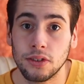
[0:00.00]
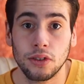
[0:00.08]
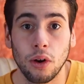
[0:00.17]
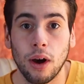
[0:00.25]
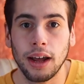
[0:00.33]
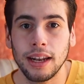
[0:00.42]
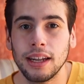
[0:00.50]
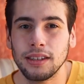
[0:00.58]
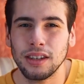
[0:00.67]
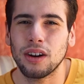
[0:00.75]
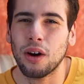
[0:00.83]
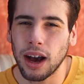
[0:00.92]
So
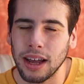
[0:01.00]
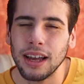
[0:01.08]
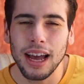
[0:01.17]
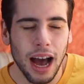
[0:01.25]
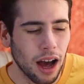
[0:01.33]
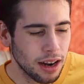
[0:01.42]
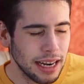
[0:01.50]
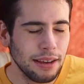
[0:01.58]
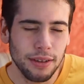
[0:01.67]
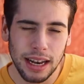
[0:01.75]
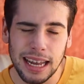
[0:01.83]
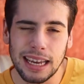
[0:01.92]
I'll
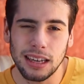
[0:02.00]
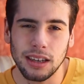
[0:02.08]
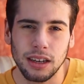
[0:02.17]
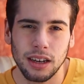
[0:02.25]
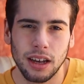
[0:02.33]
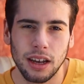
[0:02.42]
leave a link